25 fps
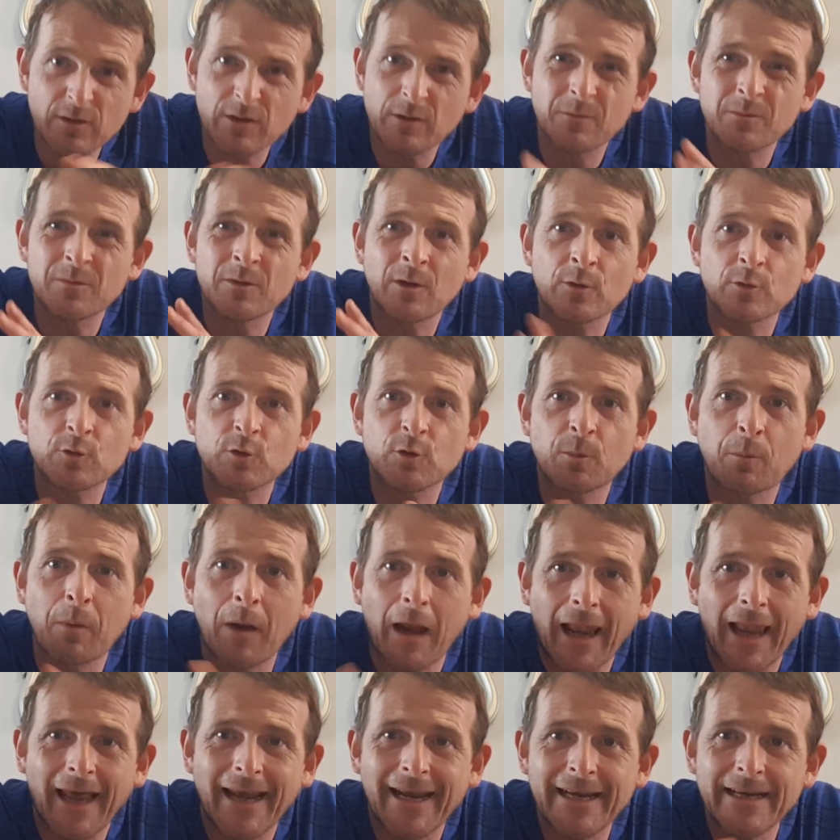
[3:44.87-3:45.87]
not just
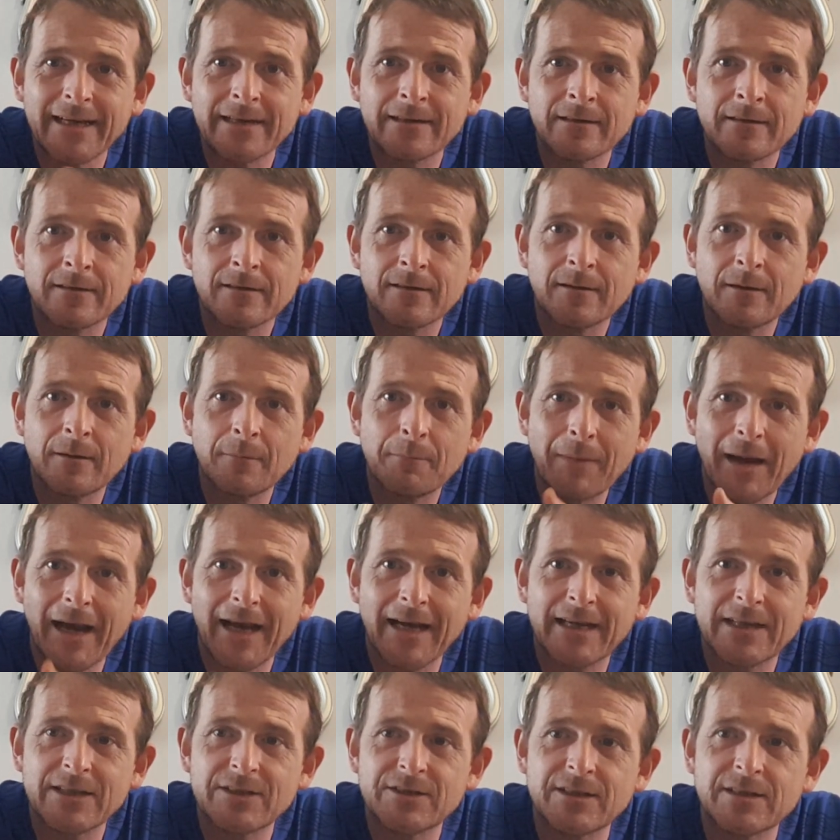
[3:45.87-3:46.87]
plain
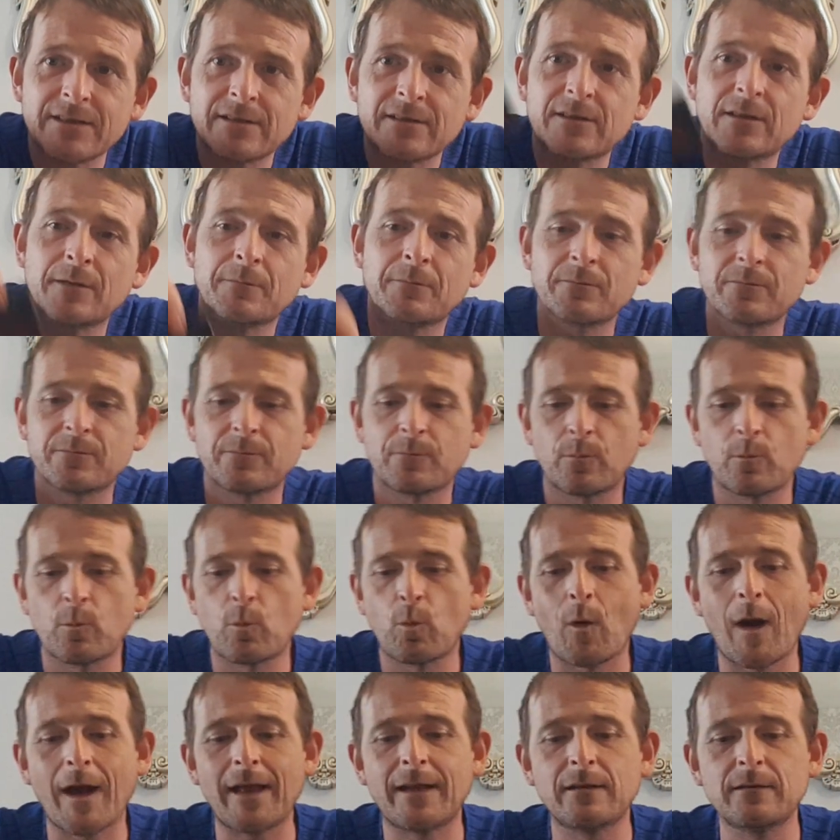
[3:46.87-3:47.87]
packaging, them
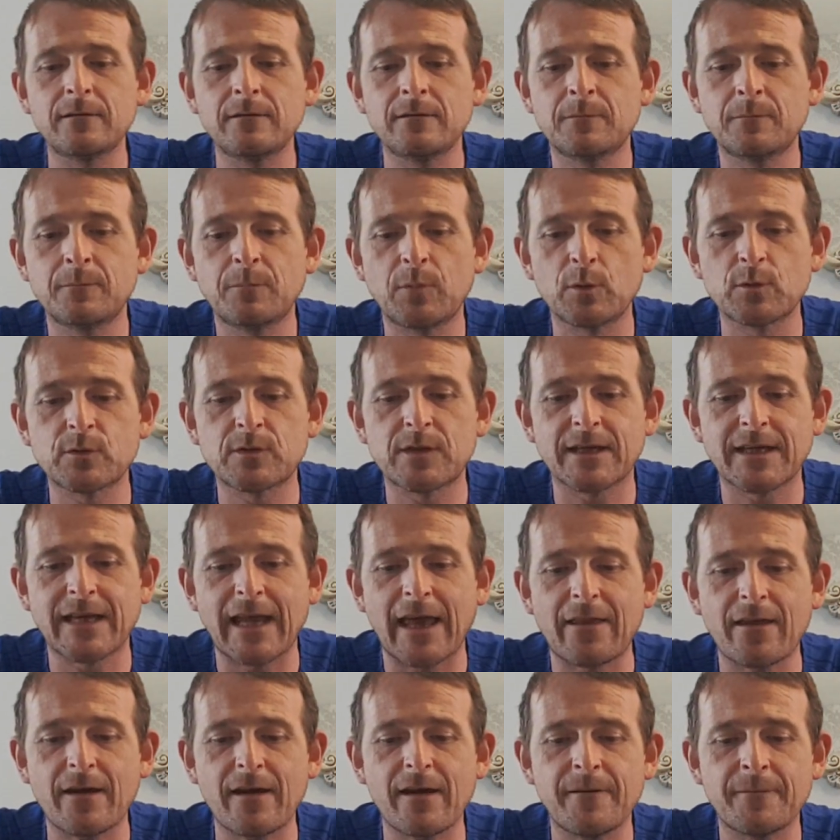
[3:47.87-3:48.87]
well put
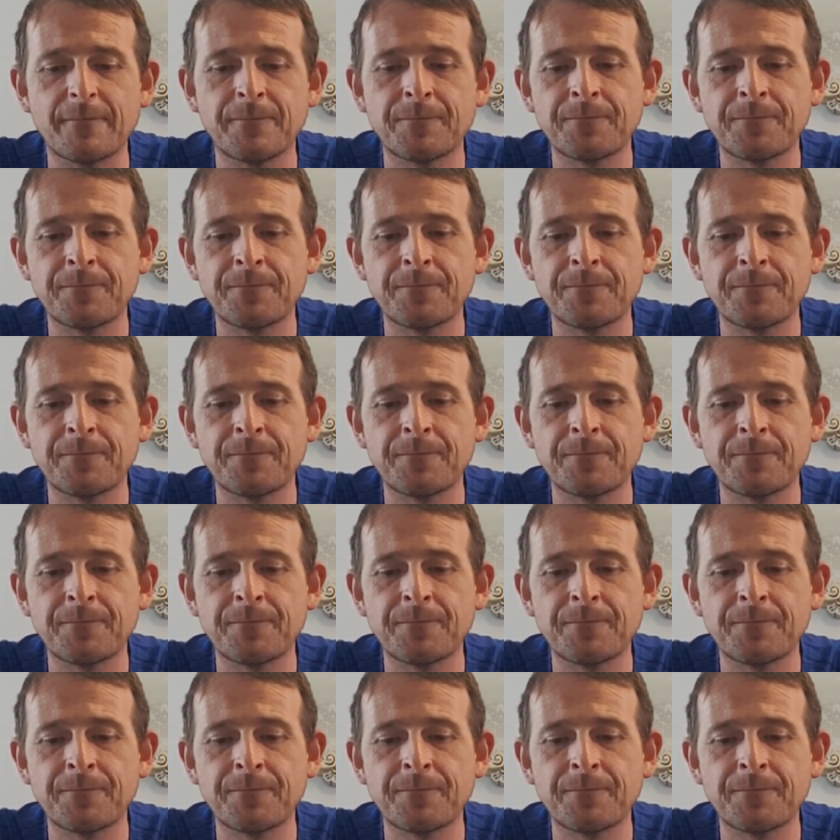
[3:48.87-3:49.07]
together.